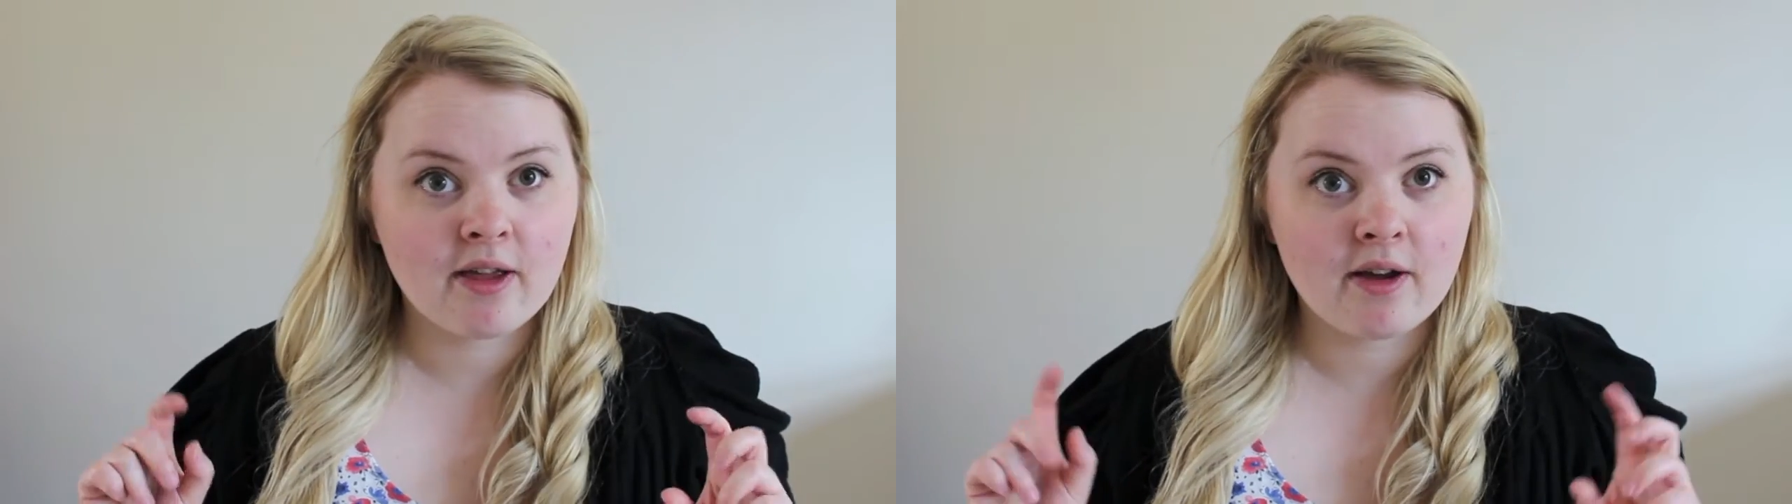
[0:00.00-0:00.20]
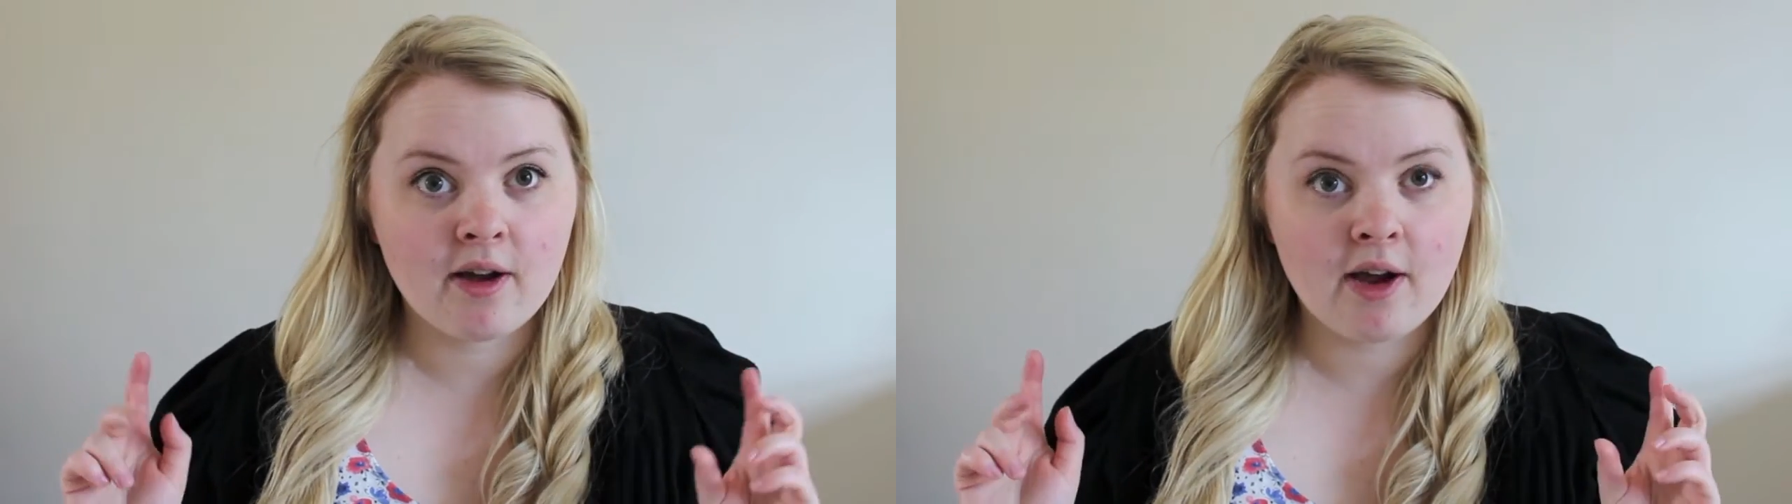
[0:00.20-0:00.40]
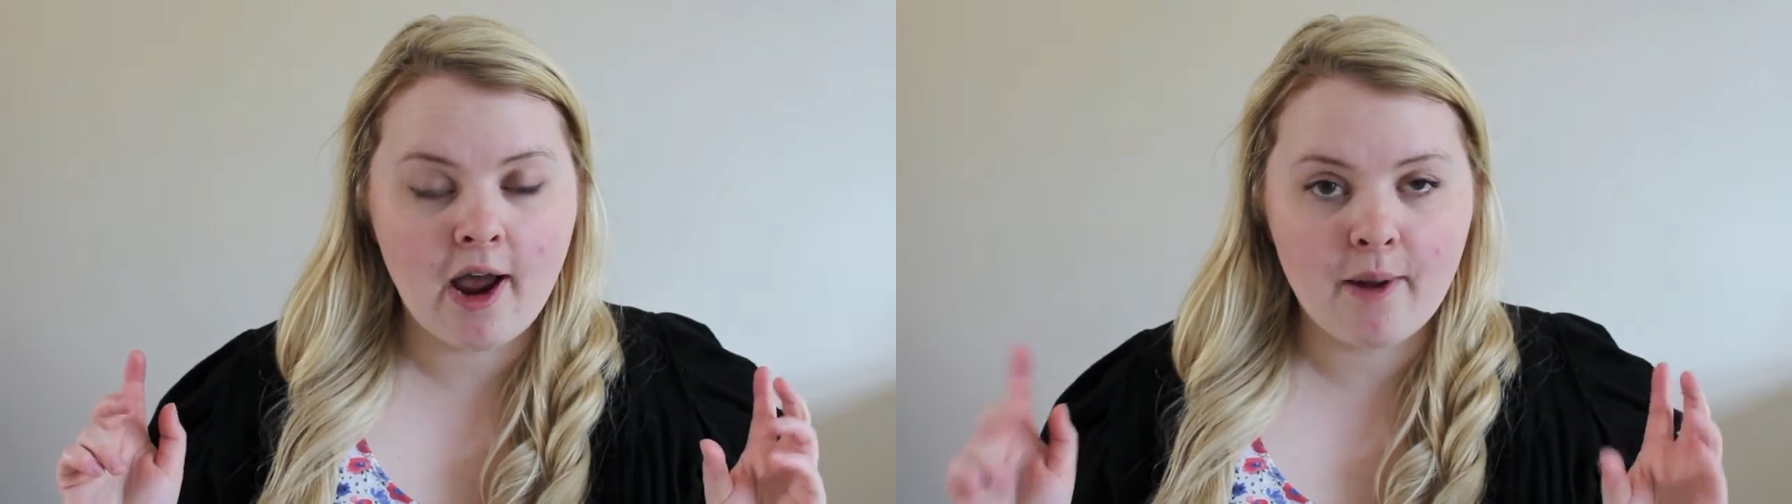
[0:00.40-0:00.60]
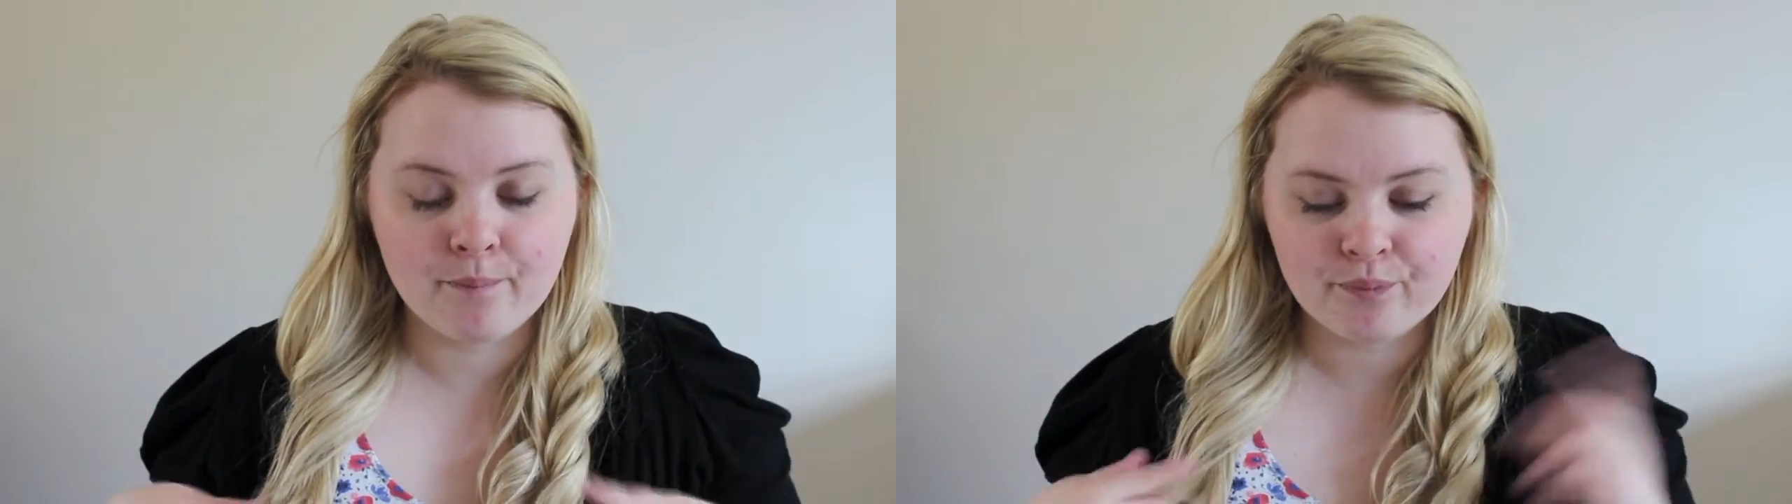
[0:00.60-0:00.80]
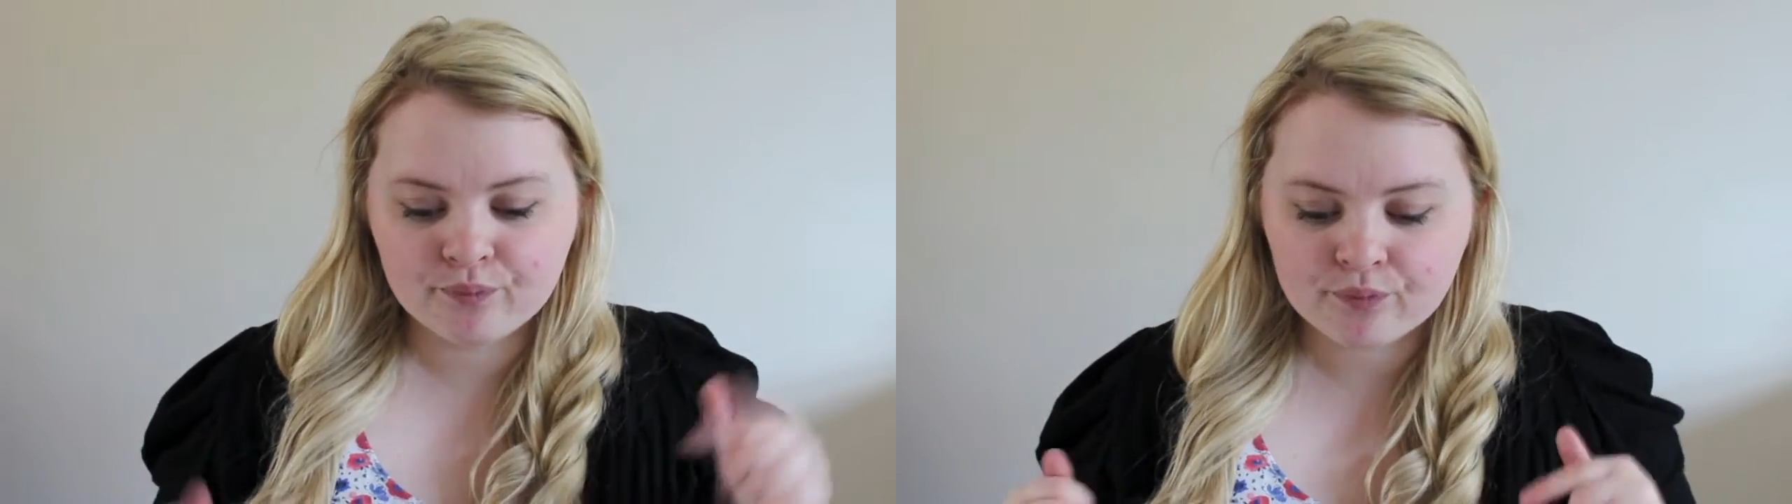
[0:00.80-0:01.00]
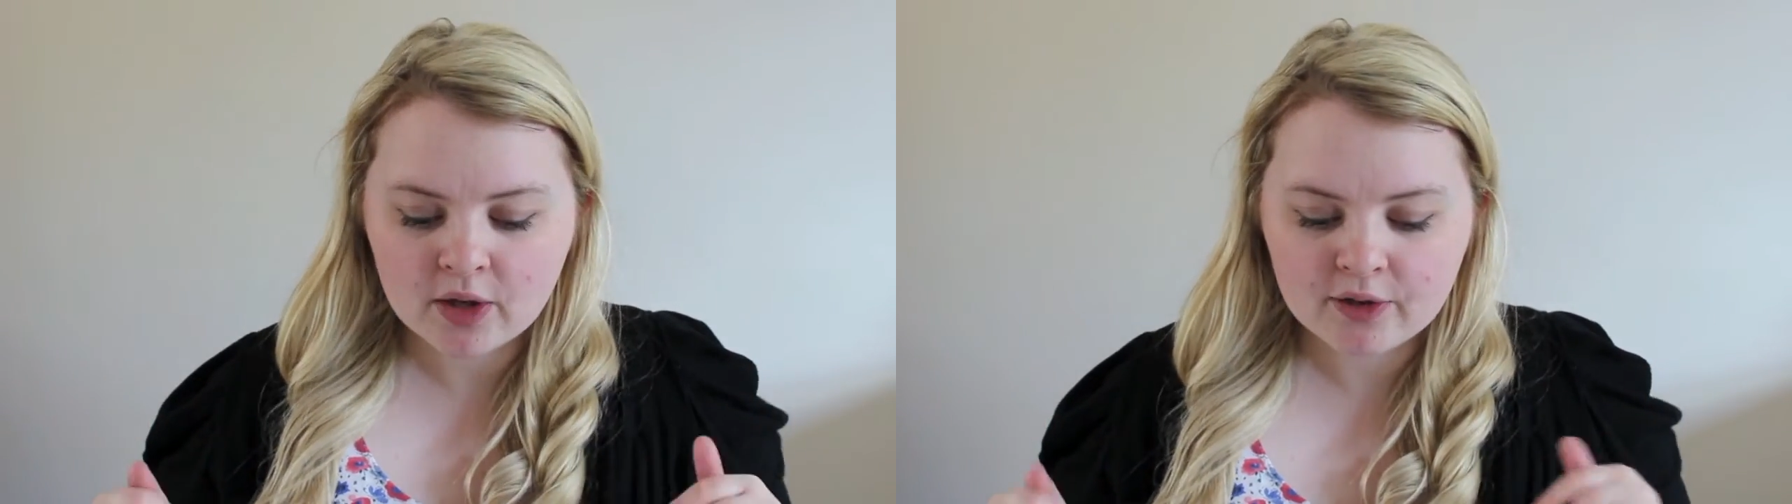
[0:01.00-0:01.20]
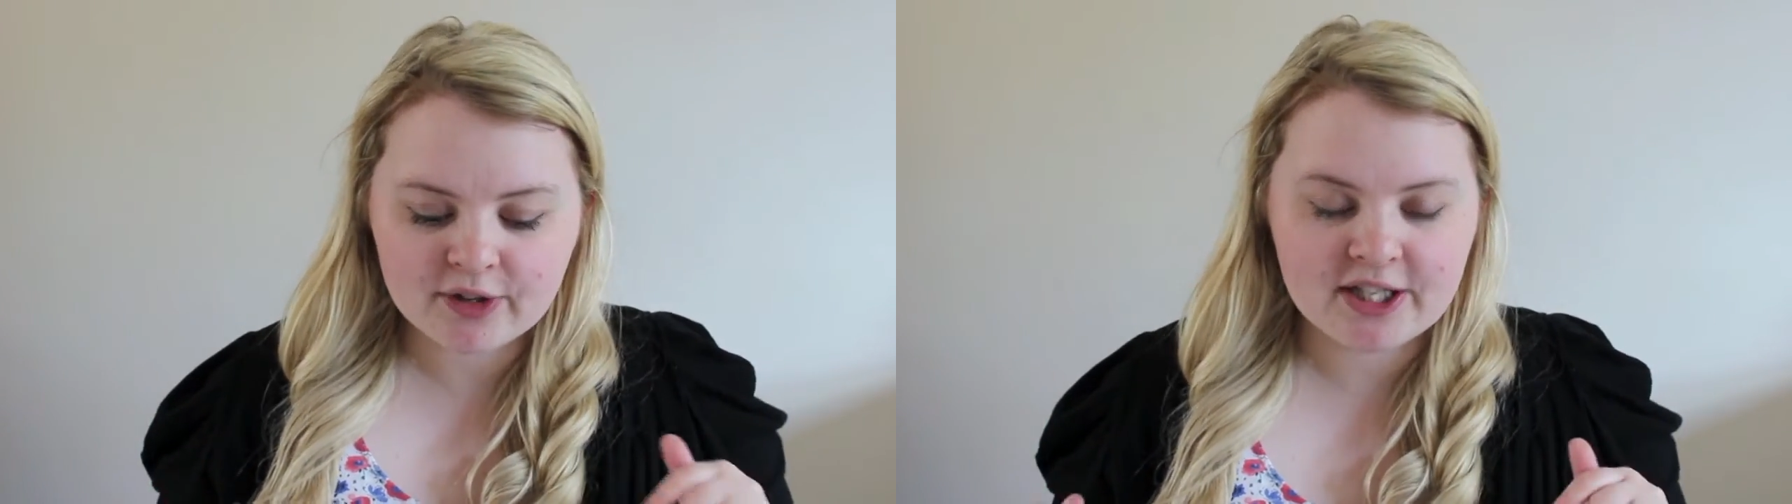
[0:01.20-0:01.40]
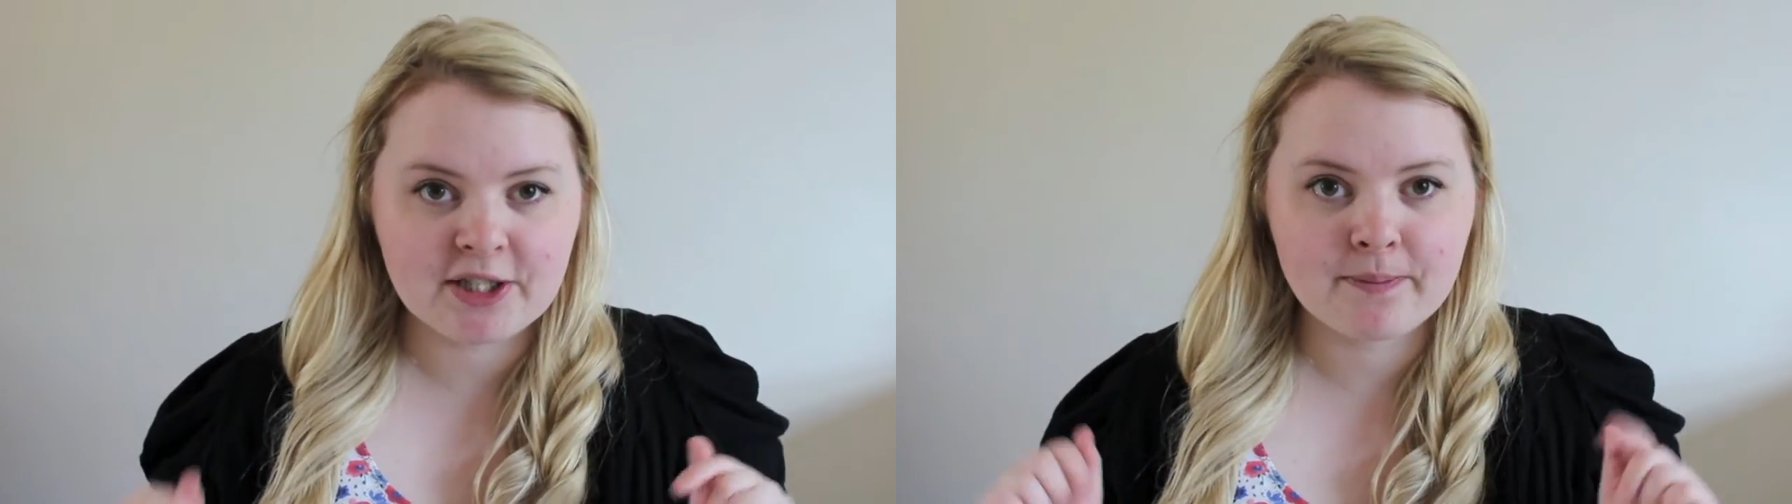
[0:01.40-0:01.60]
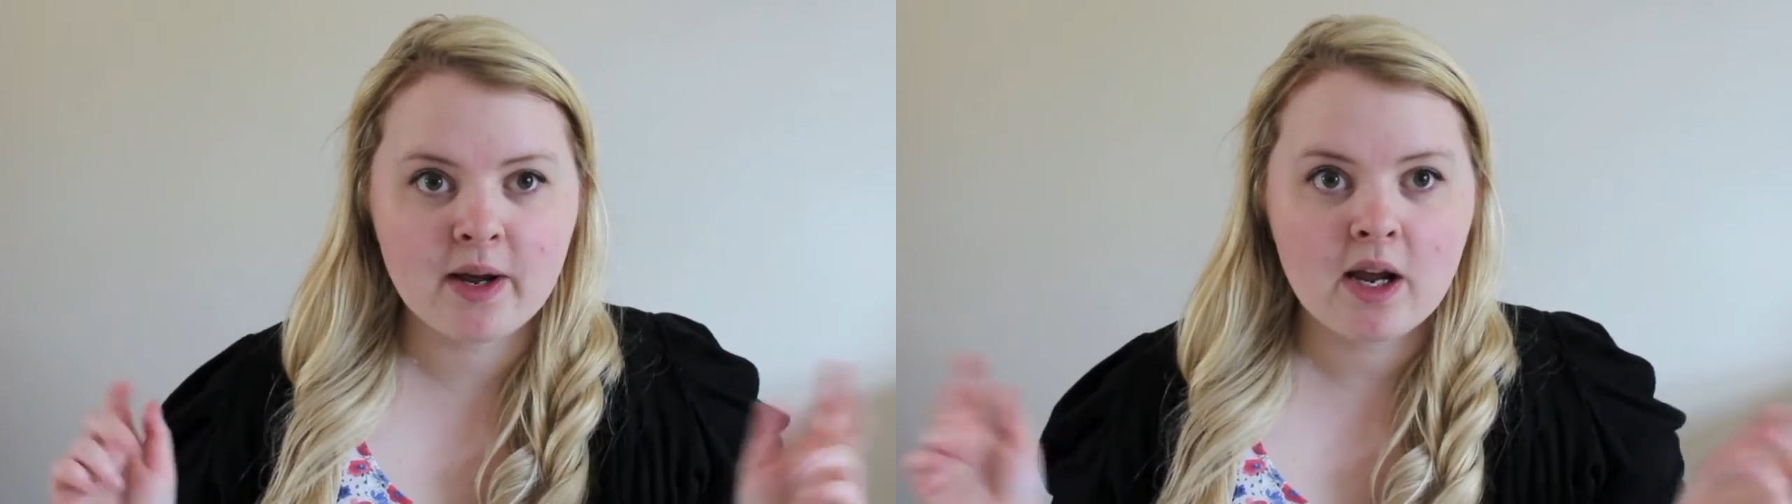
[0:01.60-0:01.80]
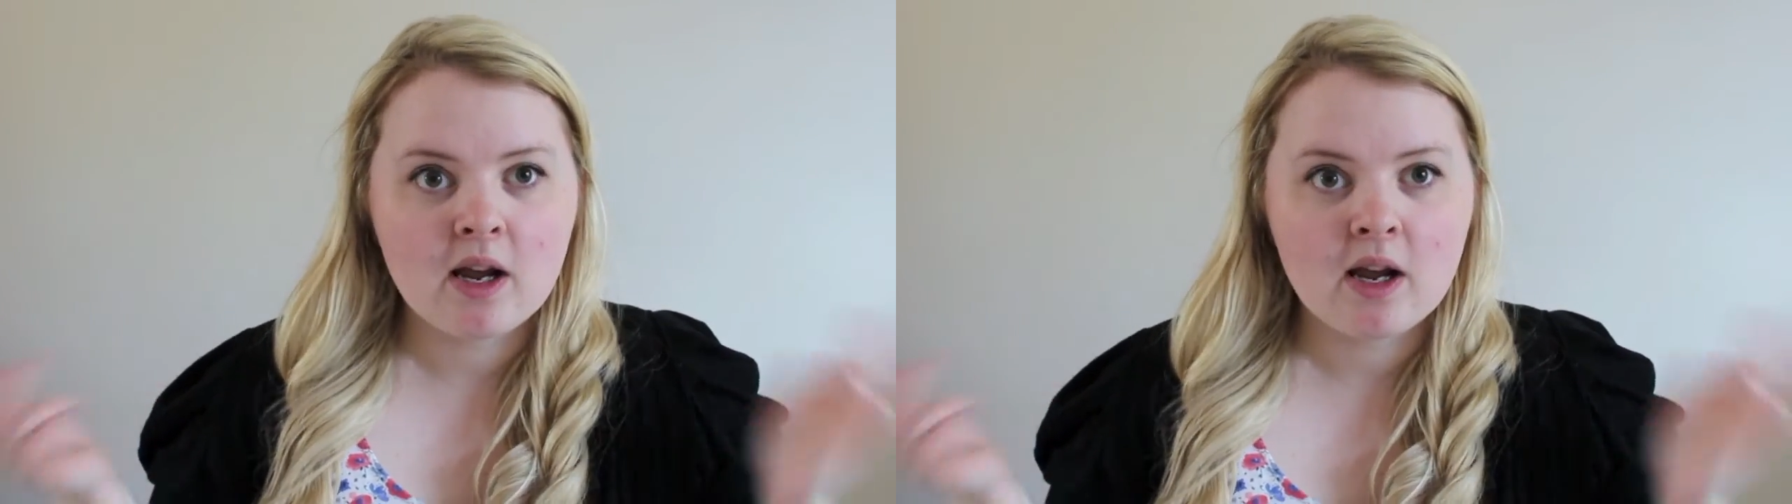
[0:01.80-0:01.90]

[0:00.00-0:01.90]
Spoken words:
the Freedom